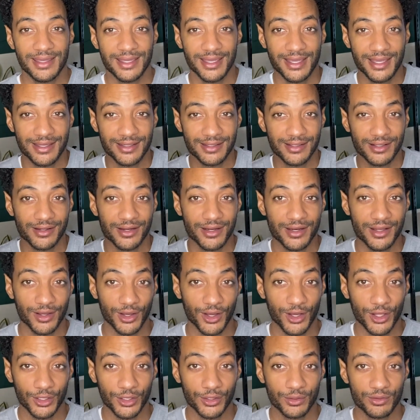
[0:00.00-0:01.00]
in an
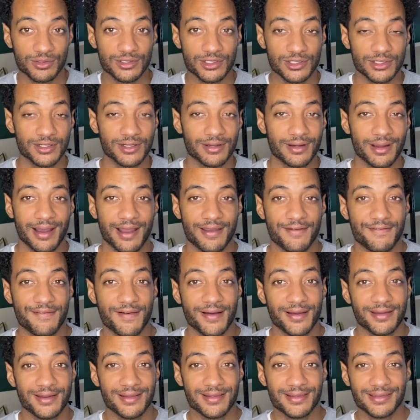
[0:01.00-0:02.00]
enclosure, I
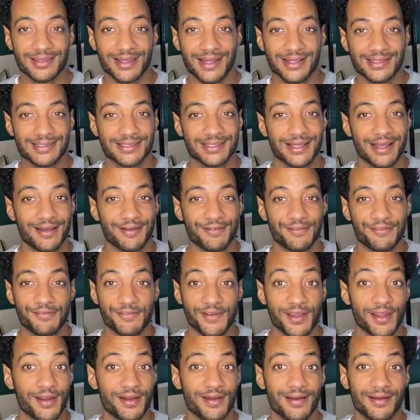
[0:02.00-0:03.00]
find that's not
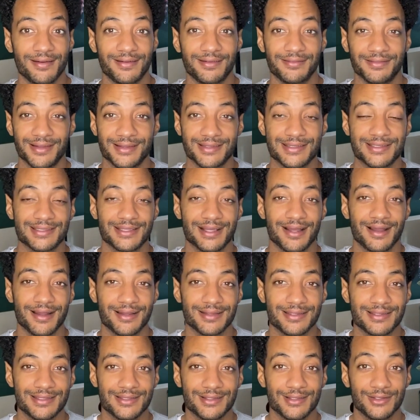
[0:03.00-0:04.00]
fair and that's
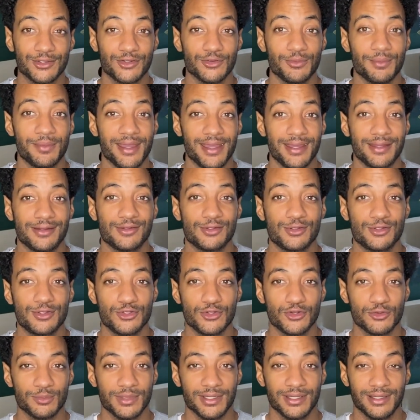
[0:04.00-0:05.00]
not humane
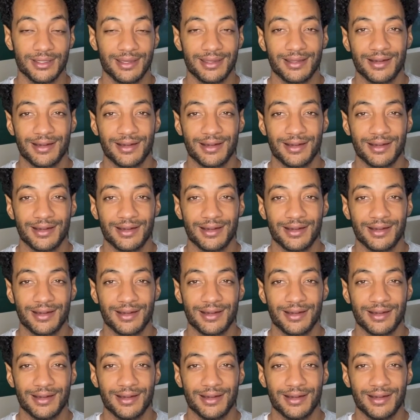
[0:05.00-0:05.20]
to me.